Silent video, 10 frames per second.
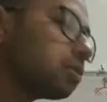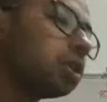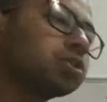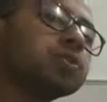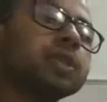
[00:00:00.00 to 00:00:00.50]

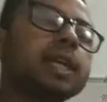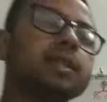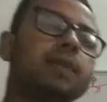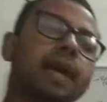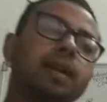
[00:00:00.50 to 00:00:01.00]
so that
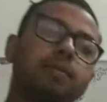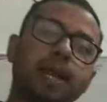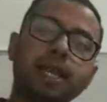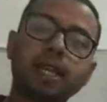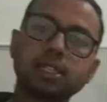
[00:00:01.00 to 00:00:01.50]
the viral
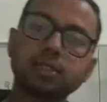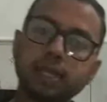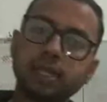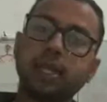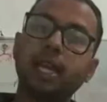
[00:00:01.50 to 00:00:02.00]
particles
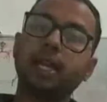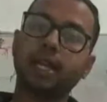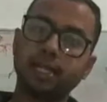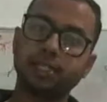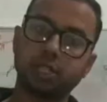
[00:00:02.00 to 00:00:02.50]
will
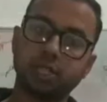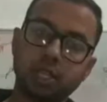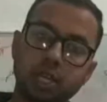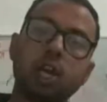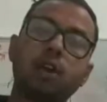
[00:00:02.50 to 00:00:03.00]
detached
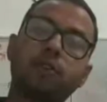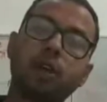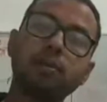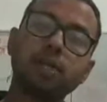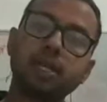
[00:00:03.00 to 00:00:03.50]

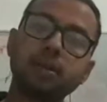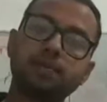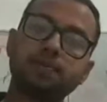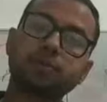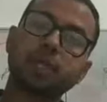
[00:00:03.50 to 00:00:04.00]
from the
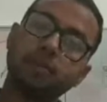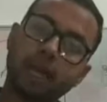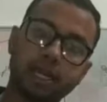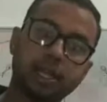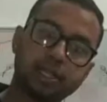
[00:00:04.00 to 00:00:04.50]

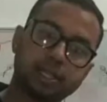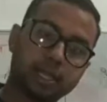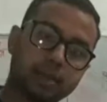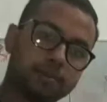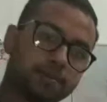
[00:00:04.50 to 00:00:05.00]
bacterial
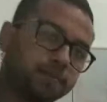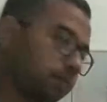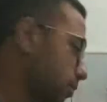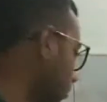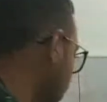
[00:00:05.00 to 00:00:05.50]
cell.
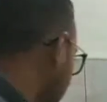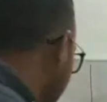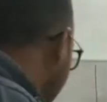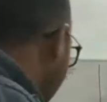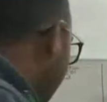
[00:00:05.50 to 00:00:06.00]

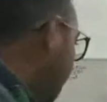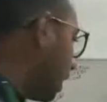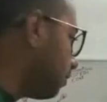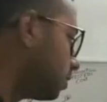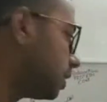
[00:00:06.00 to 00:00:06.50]
And
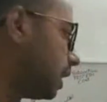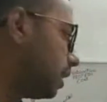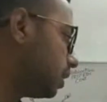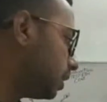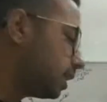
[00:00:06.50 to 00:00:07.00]
after
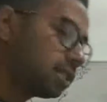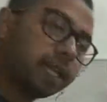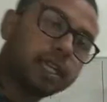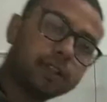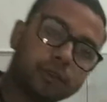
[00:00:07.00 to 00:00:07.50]
that, they
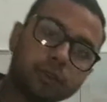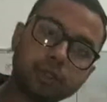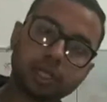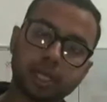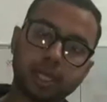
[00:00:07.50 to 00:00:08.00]

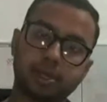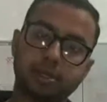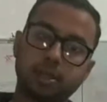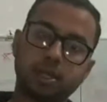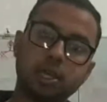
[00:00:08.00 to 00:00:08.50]
centrifuge it
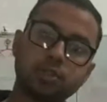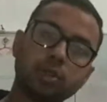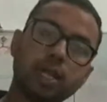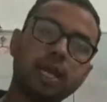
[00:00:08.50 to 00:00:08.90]
so